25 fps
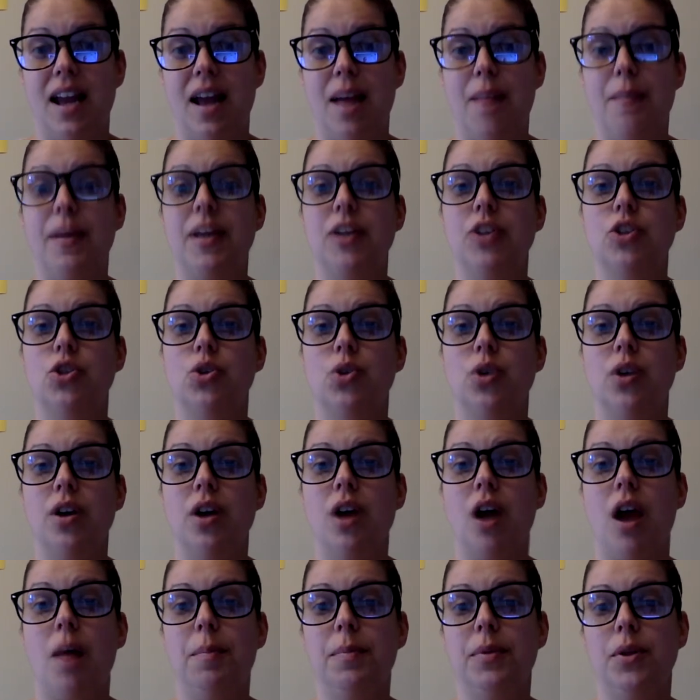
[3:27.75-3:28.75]
and make sure you're
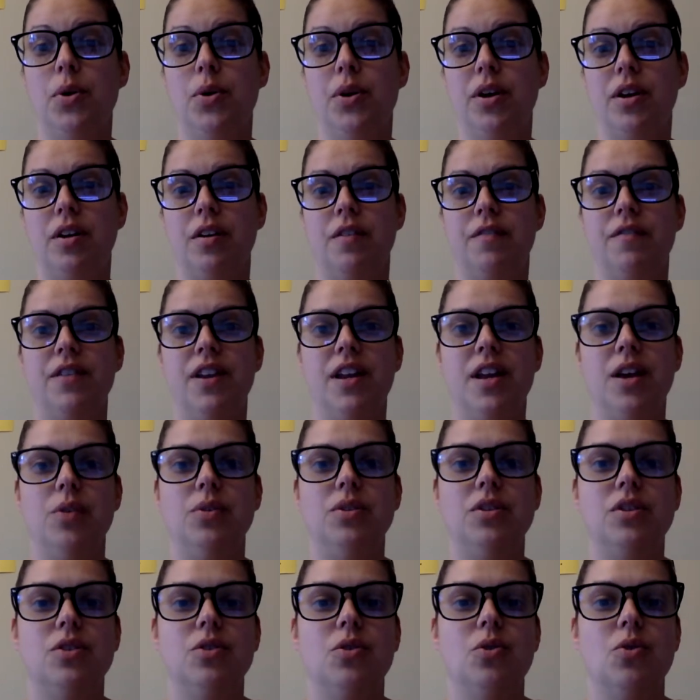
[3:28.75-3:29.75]
uploading your video
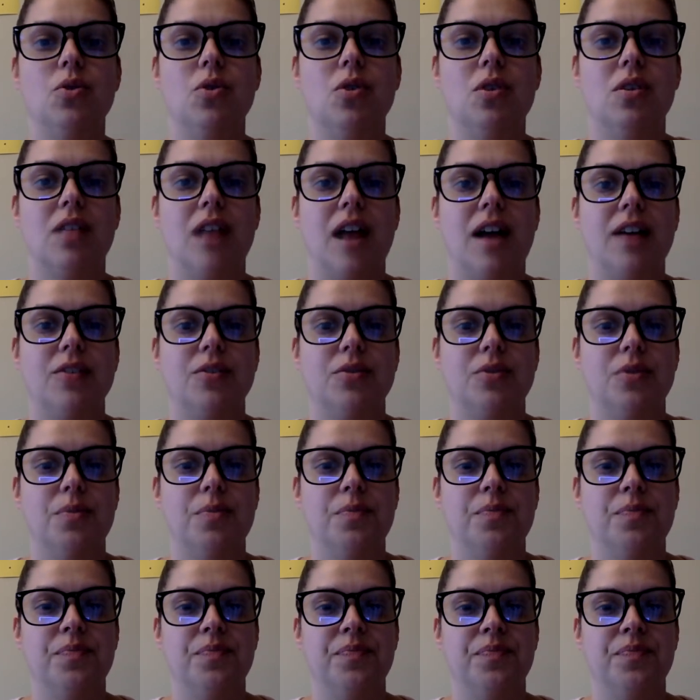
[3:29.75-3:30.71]
to Google Classroom.